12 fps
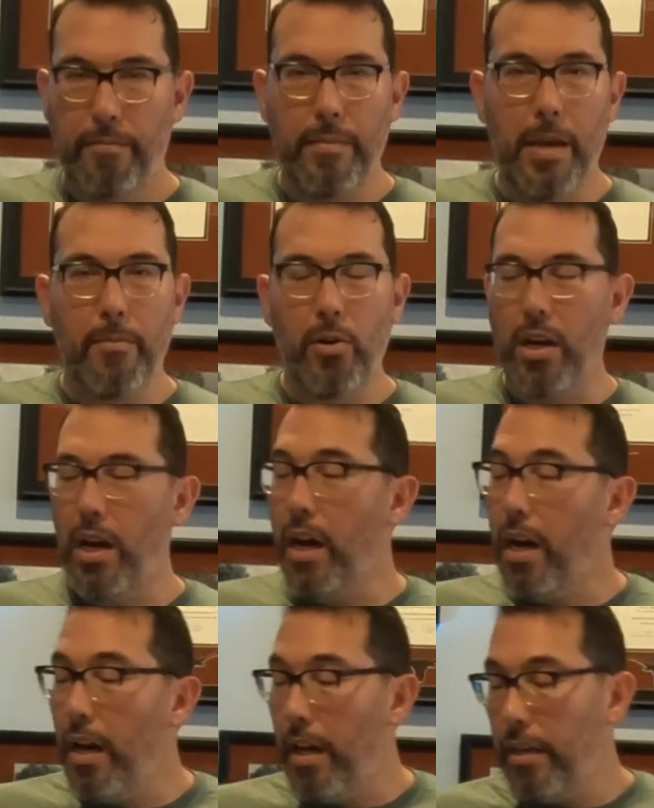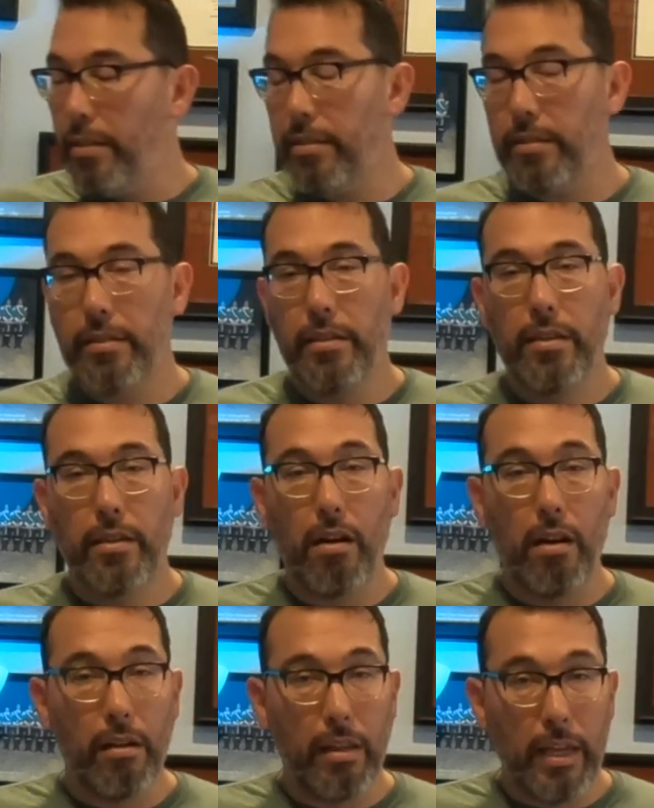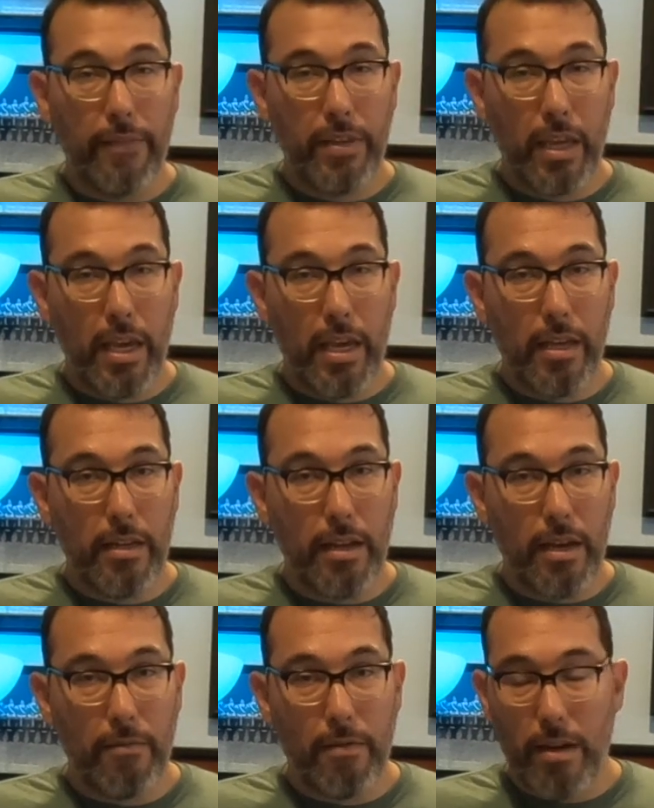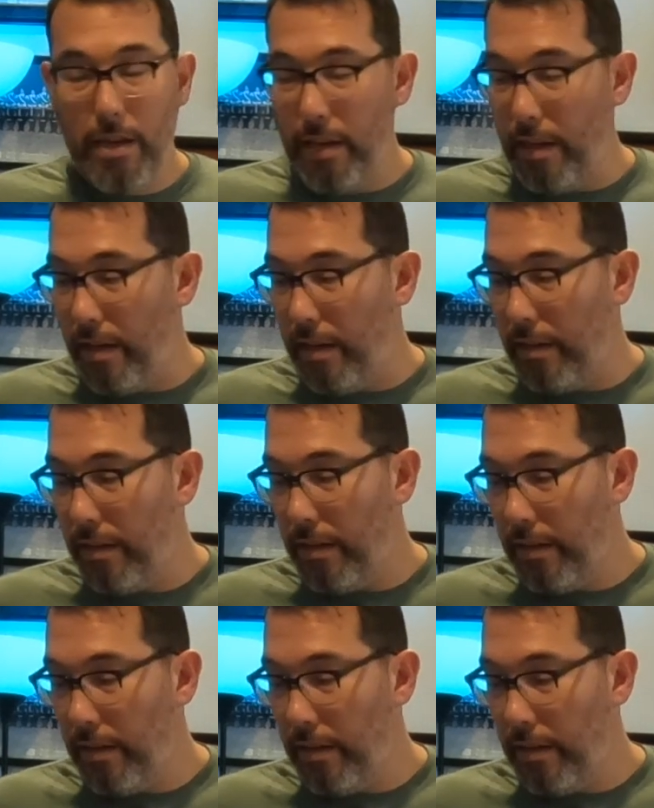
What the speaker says: Remember, us are left hand, not right hand.